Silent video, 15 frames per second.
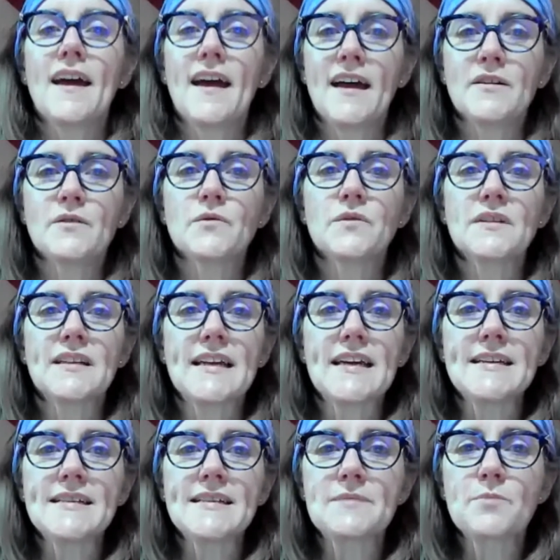And
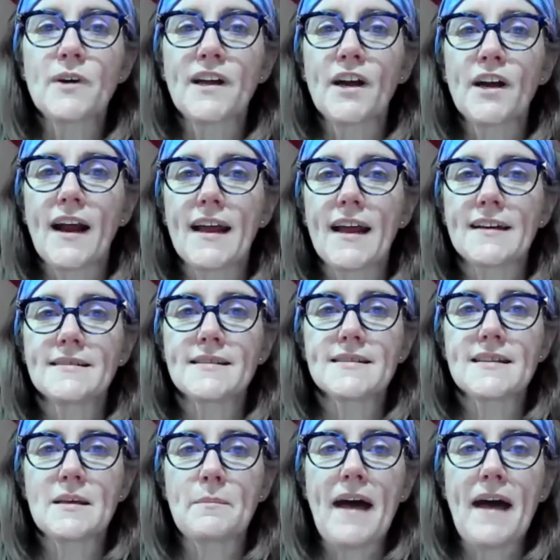release, bring your hands
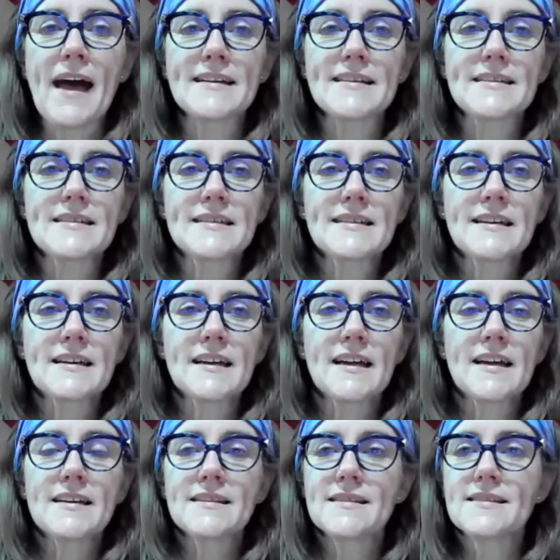to the mat,
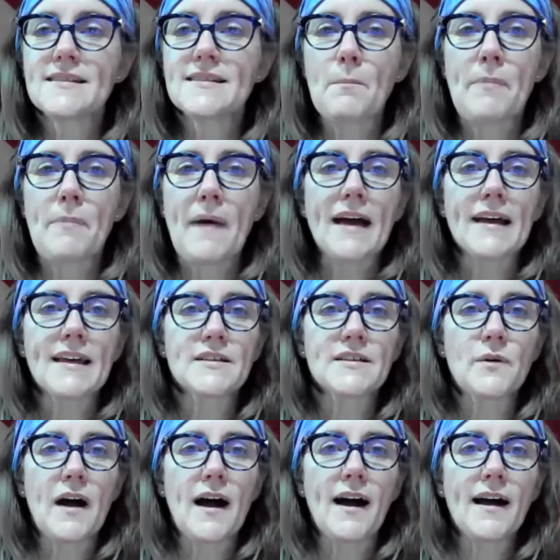step back
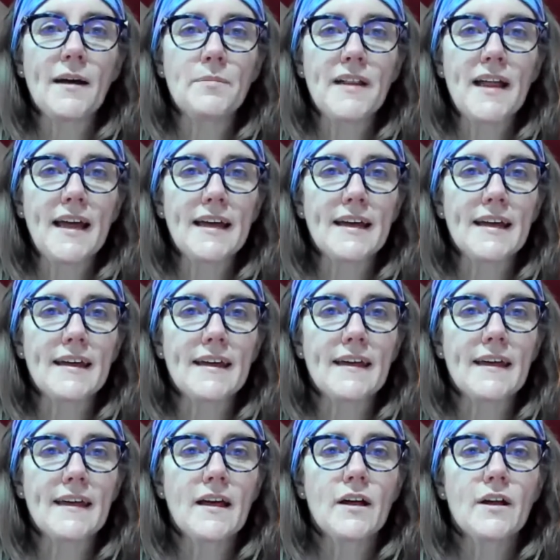into a high plank,
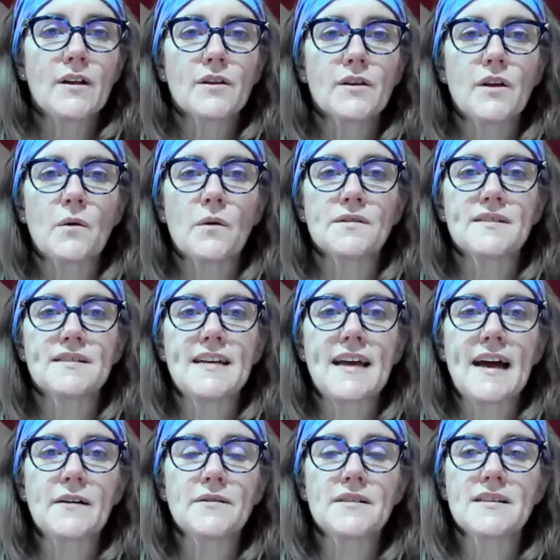lower
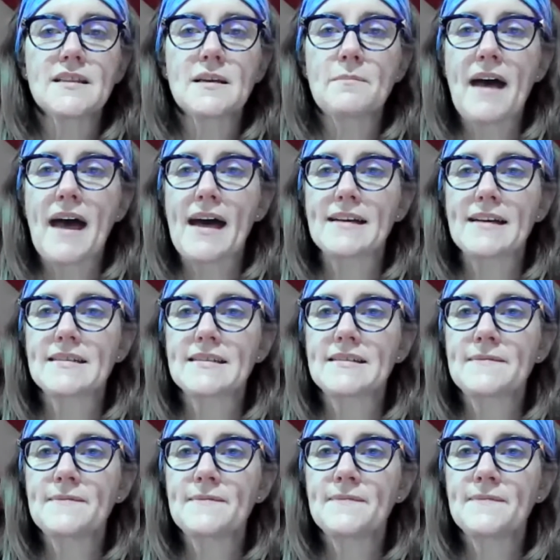down to the mat,